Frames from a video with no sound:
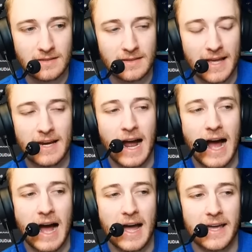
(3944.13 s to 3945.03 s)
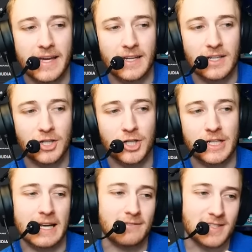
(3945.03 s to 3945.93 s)
that I
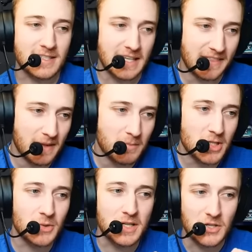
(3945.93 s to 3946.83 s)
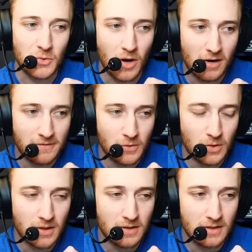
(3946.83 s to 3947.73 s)
could have seen them do a UR
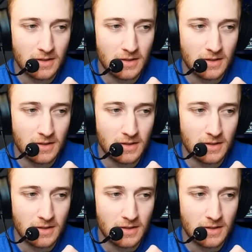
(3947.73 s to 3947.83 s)
for.